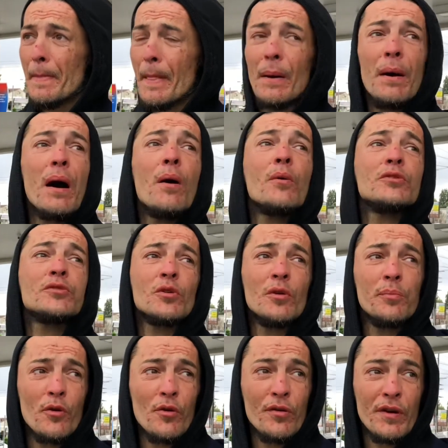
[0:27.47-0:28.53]
I went to a
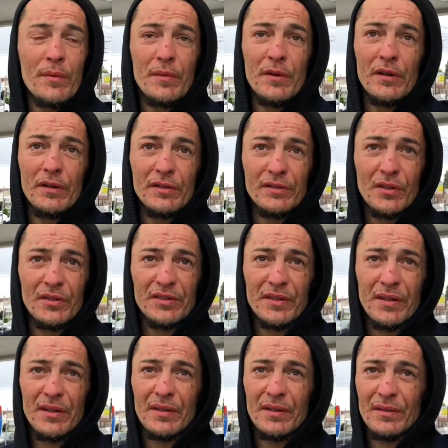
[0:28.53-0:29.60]
program here, towards
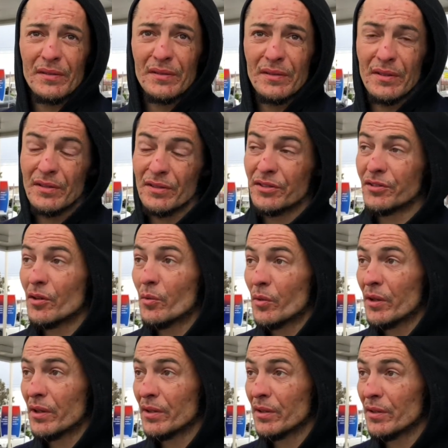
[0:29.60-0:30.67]
Santa, and started
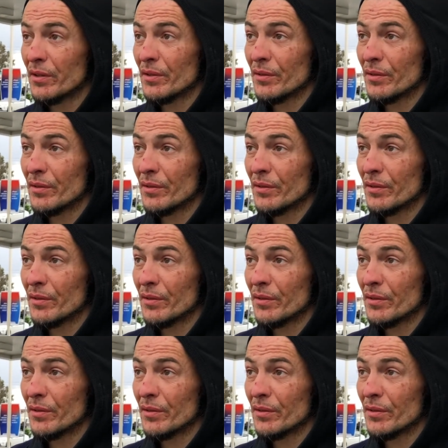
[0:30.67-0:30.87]
working here.